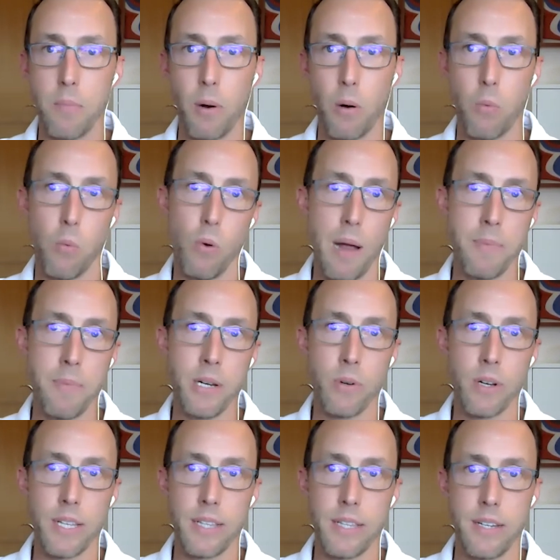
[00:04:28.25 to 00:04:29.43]
But I mean,
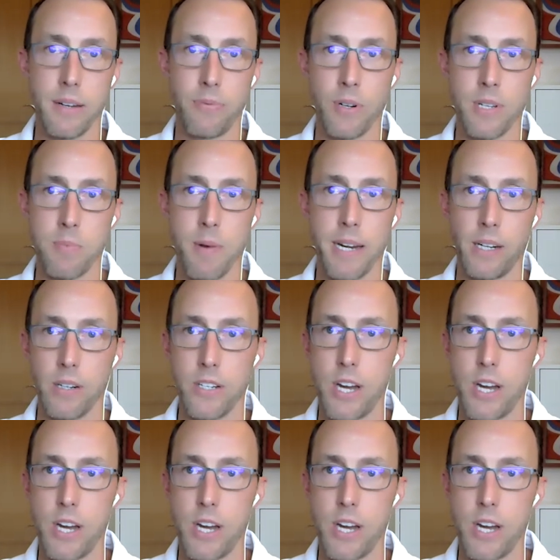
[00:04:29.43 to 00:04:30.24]
really the difference maker,